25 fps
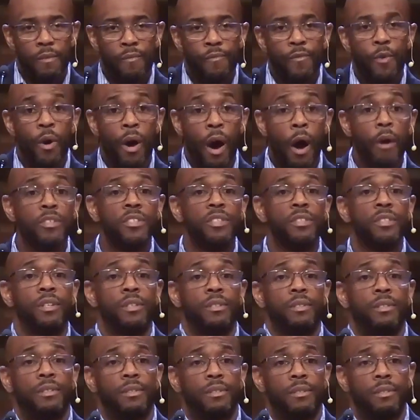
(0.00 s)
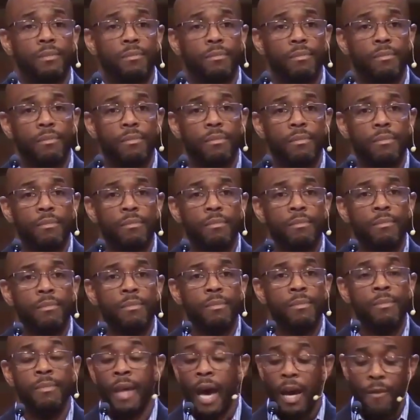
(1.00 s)
for our sins,
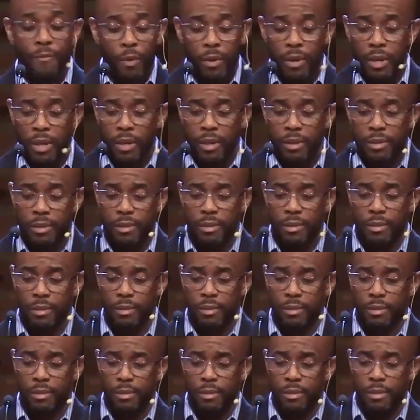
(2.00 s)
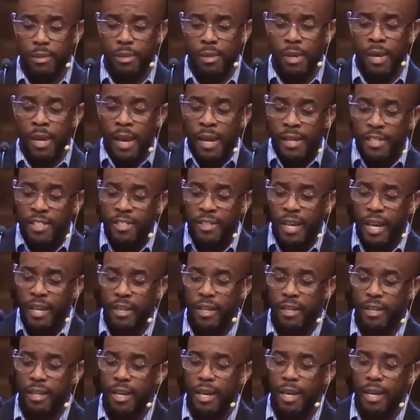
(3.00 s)
not for his. And
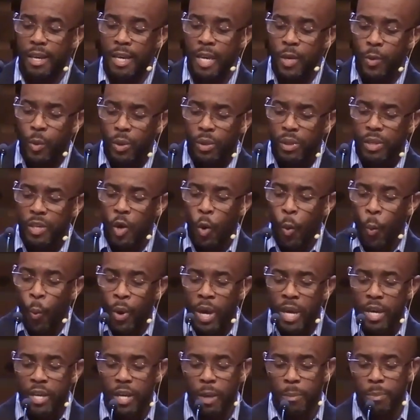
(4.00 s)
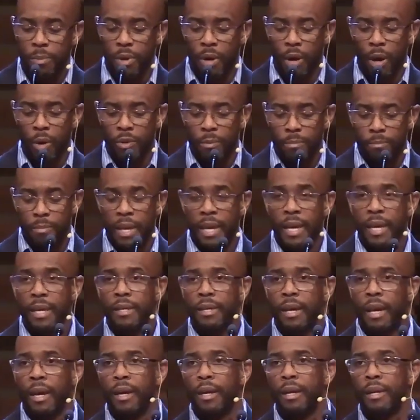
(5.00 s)
second, equally a wake up call to
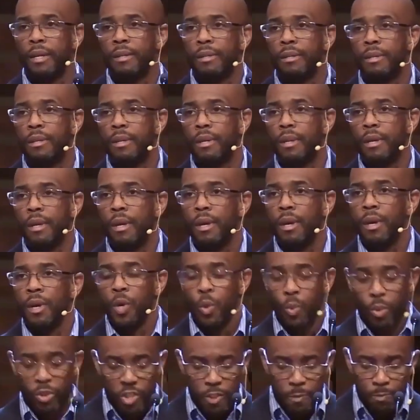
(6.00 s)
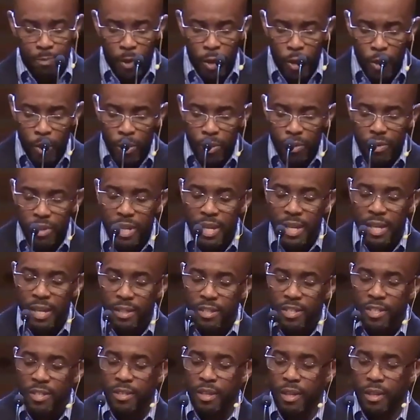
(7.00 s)
mankind who had spurned
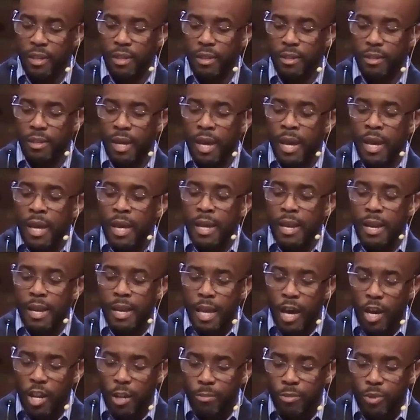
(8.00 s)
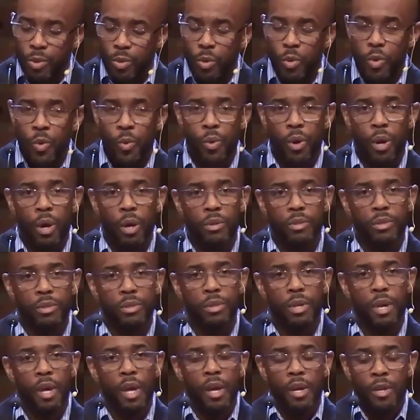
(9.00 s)
his son and nailed him to a
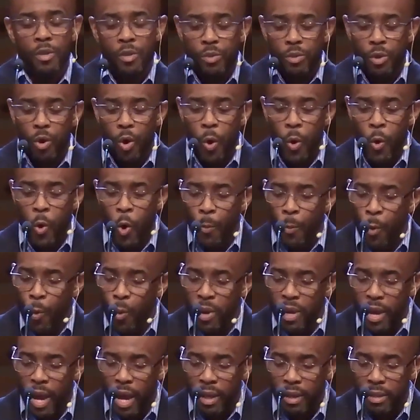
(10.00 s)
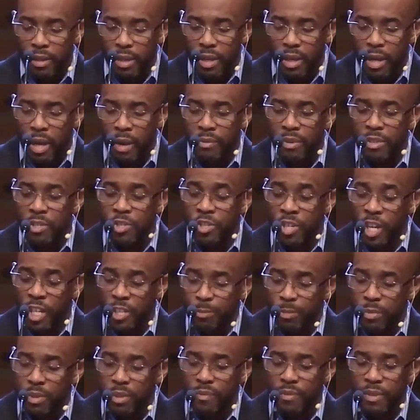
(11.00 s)
cross to the horrible reality of the
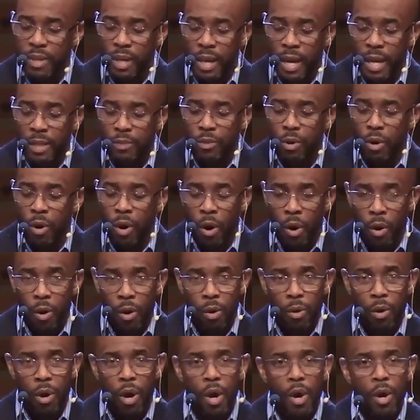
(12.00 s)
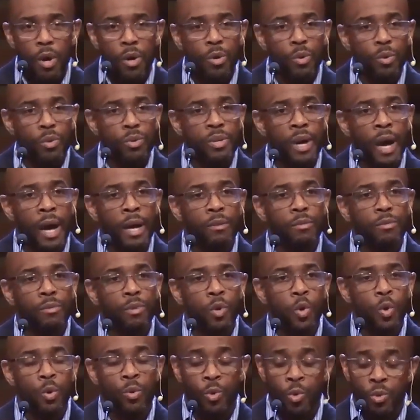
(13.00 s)
judgment of God to all who do,
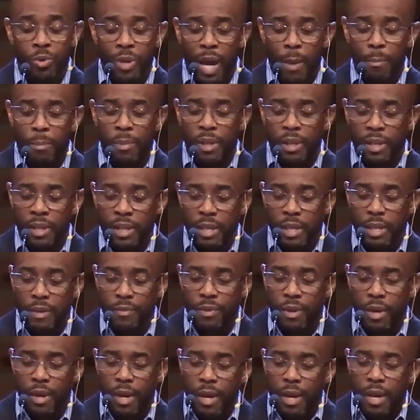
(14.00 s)
who do not believe